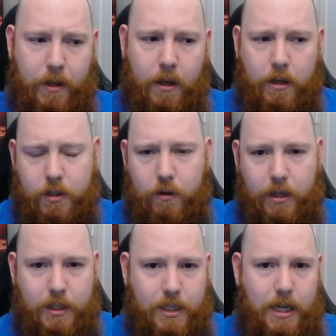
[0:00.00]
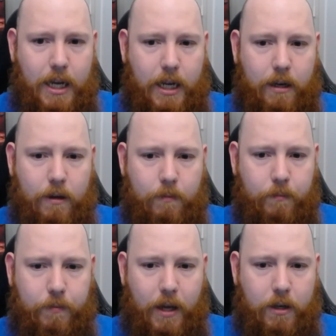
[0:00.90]
So you can see here
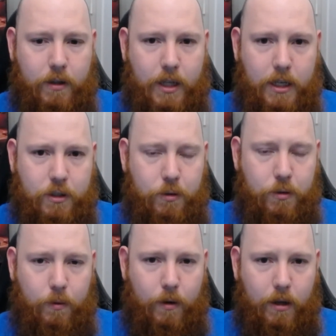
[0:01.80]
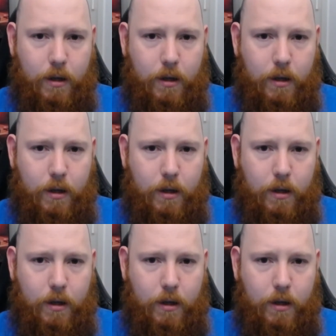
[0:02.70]
that these two